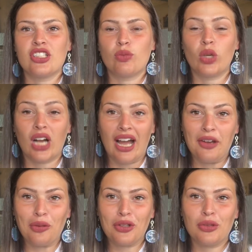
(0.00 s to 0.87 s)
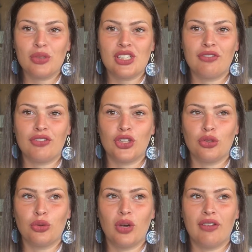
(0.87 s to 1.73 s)
What I ordered was a
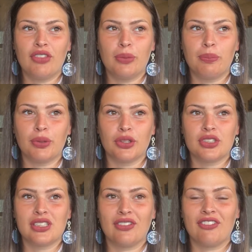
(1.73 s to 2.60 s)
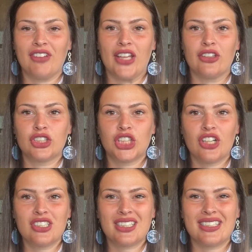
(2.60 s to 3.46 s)
few of the birds feather
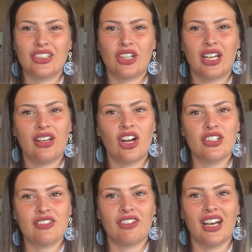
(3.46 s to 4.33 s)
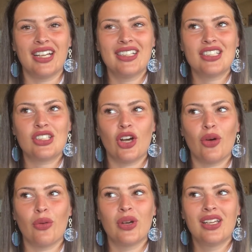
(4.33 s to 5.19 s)
charts because they're kind of hard to find.
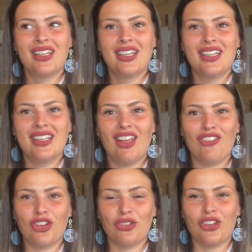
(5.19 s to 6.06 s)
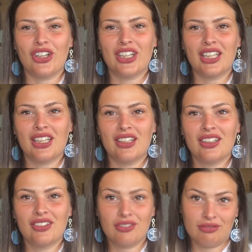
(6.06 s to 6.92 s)
So if you're looking,
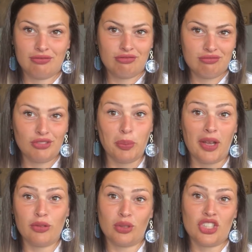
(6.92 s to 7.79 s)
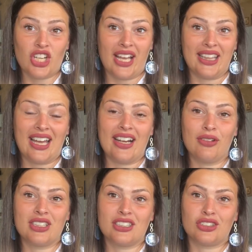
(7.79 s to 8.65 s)
you may as well check that out
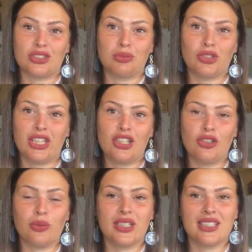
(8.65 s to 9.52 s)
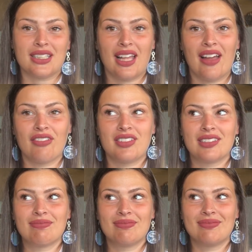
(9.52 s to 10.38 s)
because there's some really cute ones left
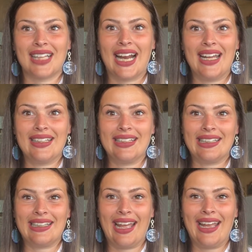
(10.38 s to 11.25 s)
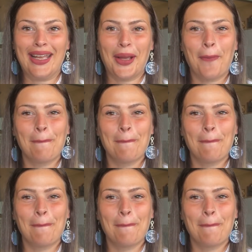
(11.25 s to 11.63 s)
that I didn't take.